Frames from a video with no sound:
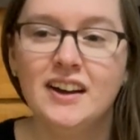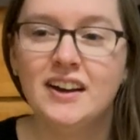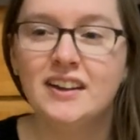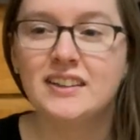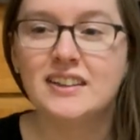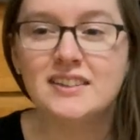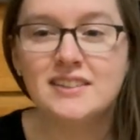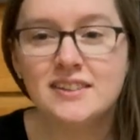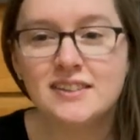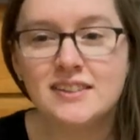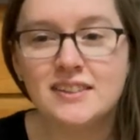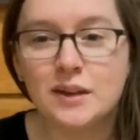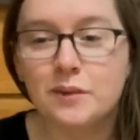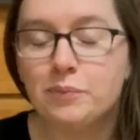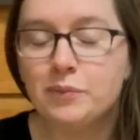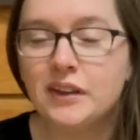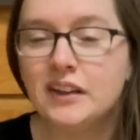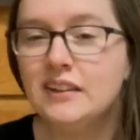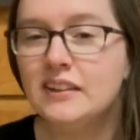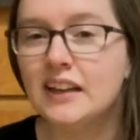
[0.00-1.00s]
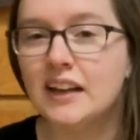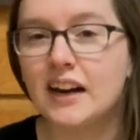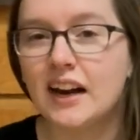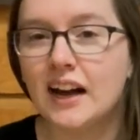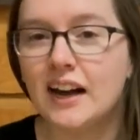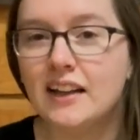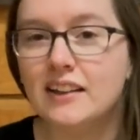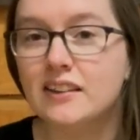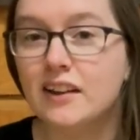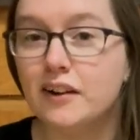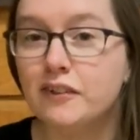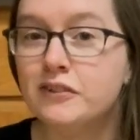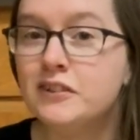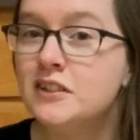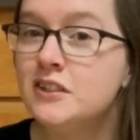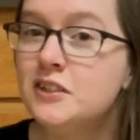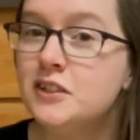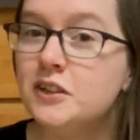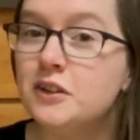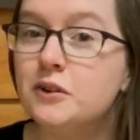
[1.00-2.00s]
This is something that I love to
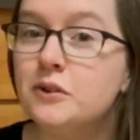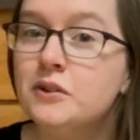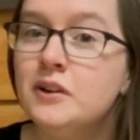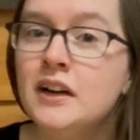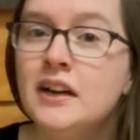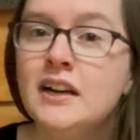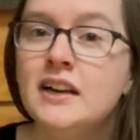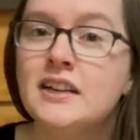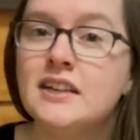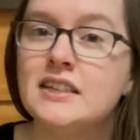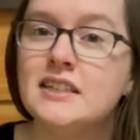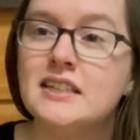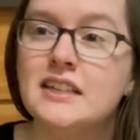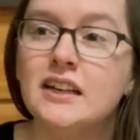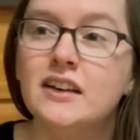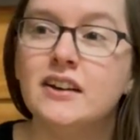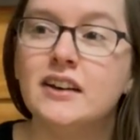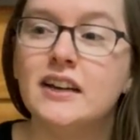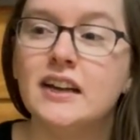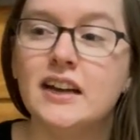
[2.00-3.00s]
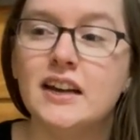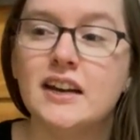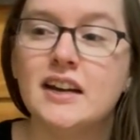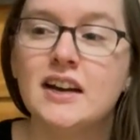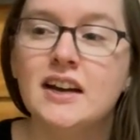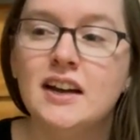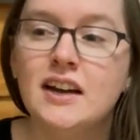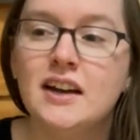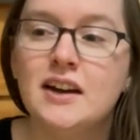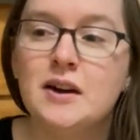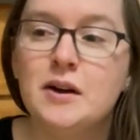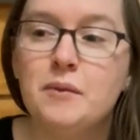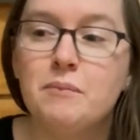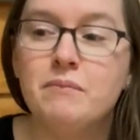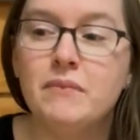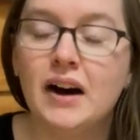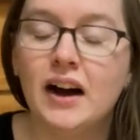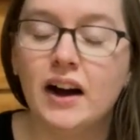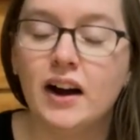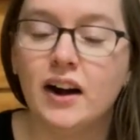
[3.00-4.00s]
do during
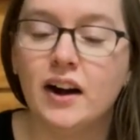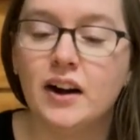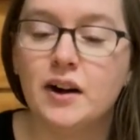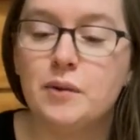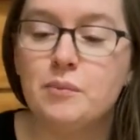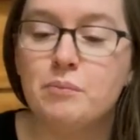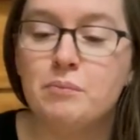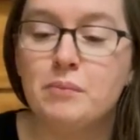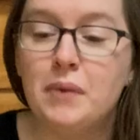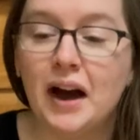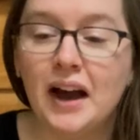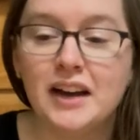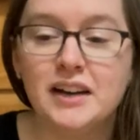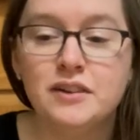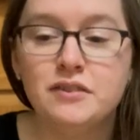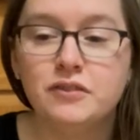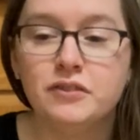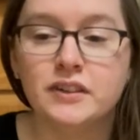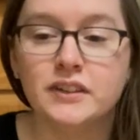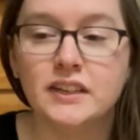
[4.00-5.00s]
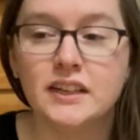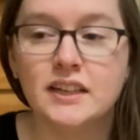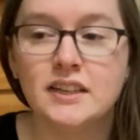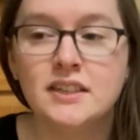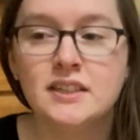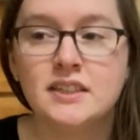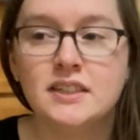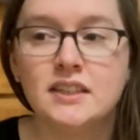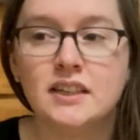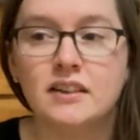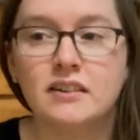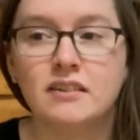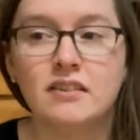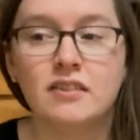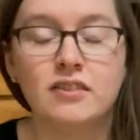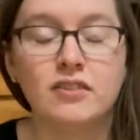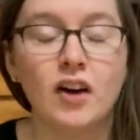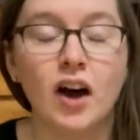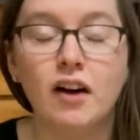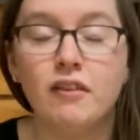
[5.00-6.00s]
my mindfulness
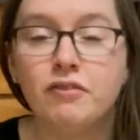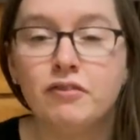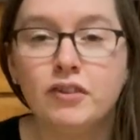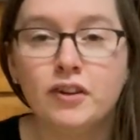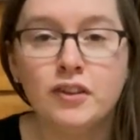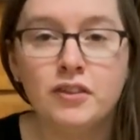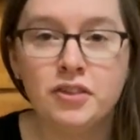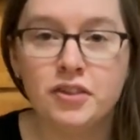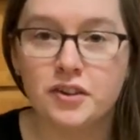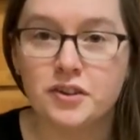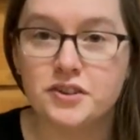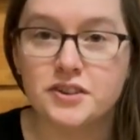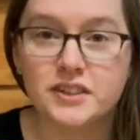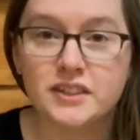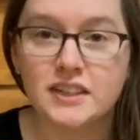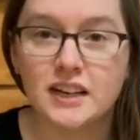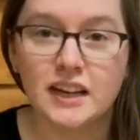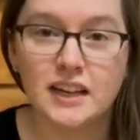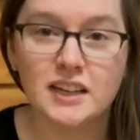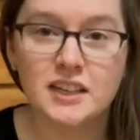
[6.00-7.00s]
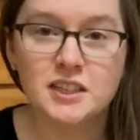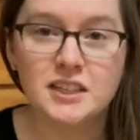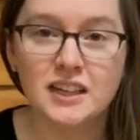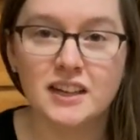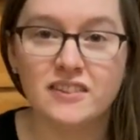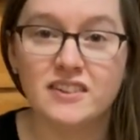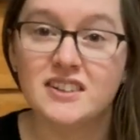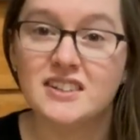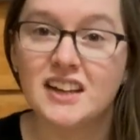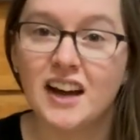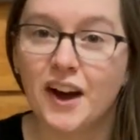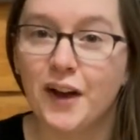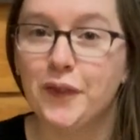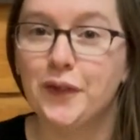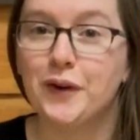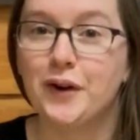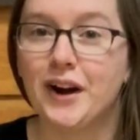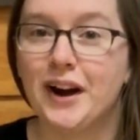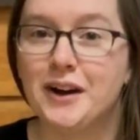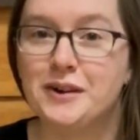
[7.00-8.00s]
thoughtful Thursdays in the
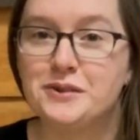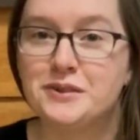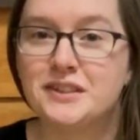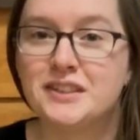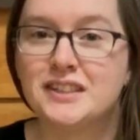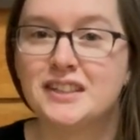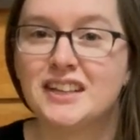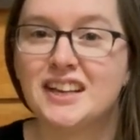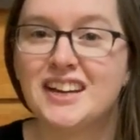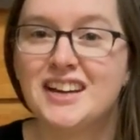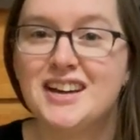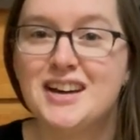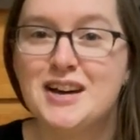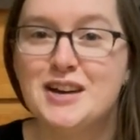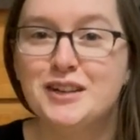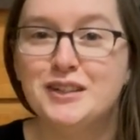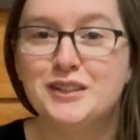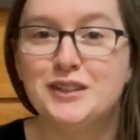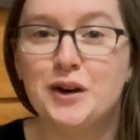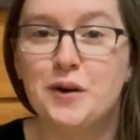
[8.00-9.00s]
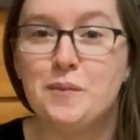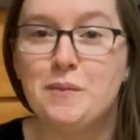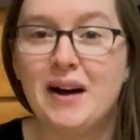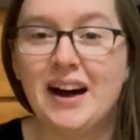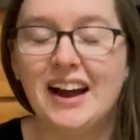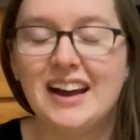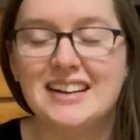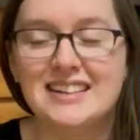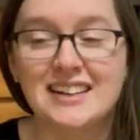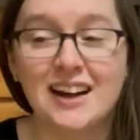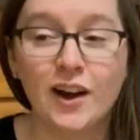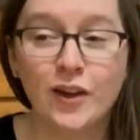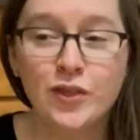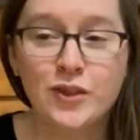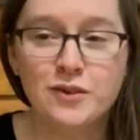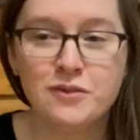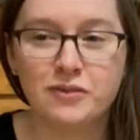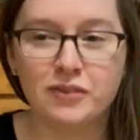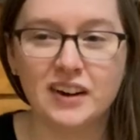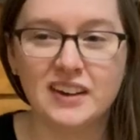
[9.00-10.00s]
toddler house. So my
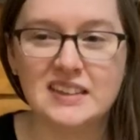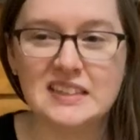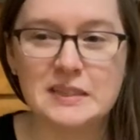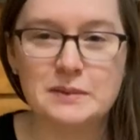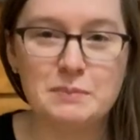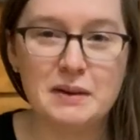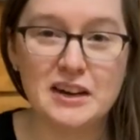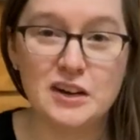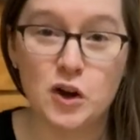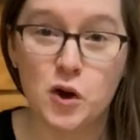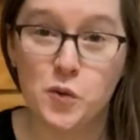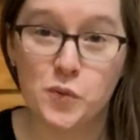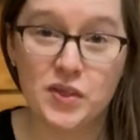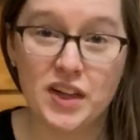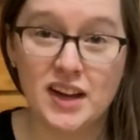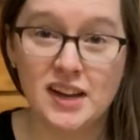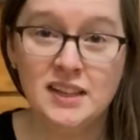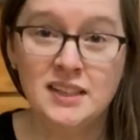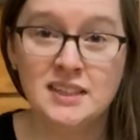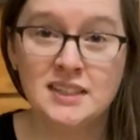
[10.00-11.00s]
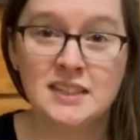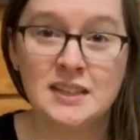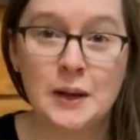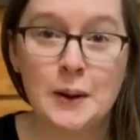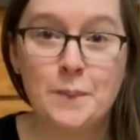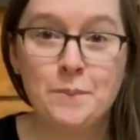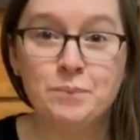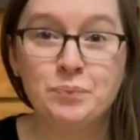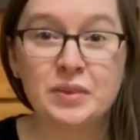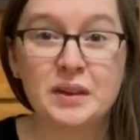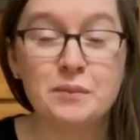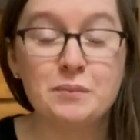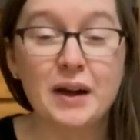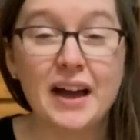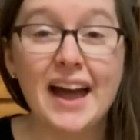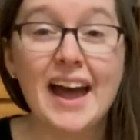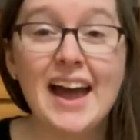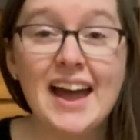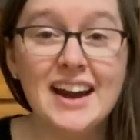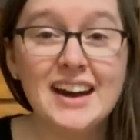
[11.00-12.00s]
toddler friends may know this, but
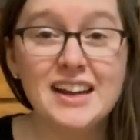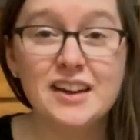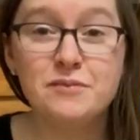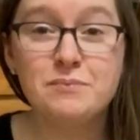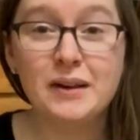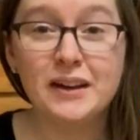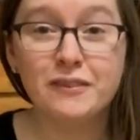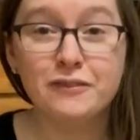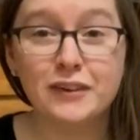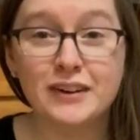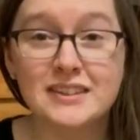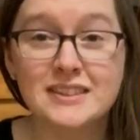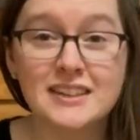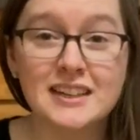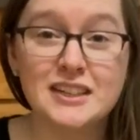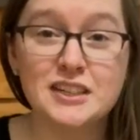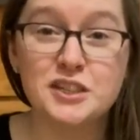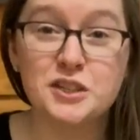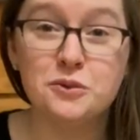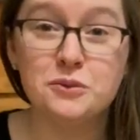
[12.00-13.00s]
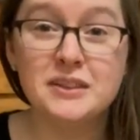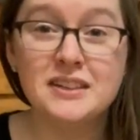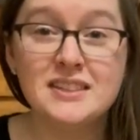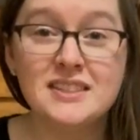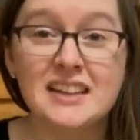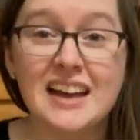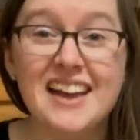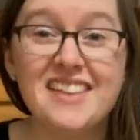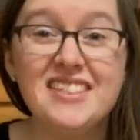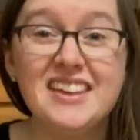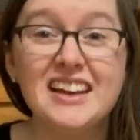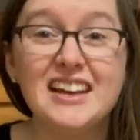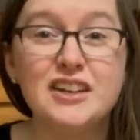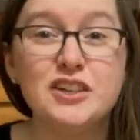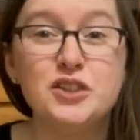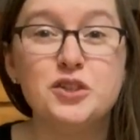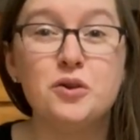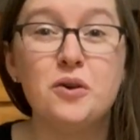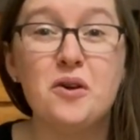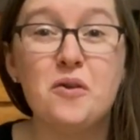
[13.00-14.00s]
any of my friends can do this and they can
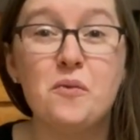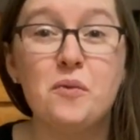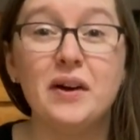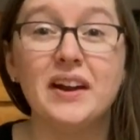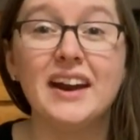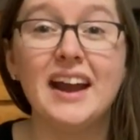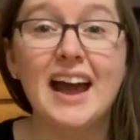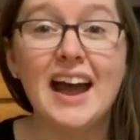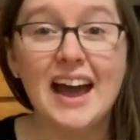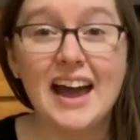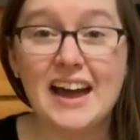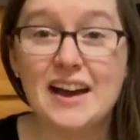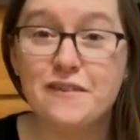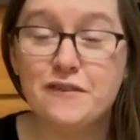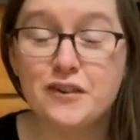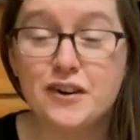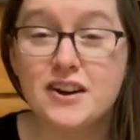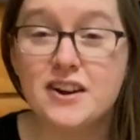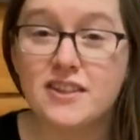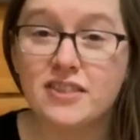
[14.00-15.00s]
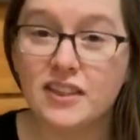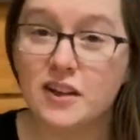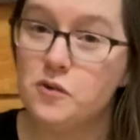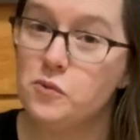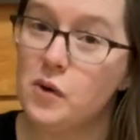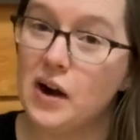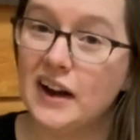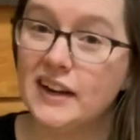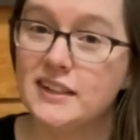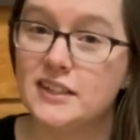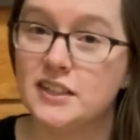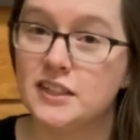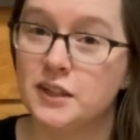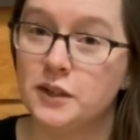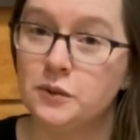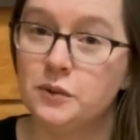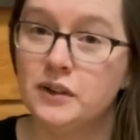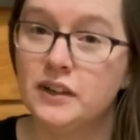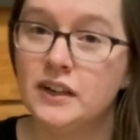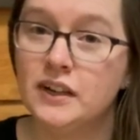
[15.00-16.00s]
do it whenever they want to.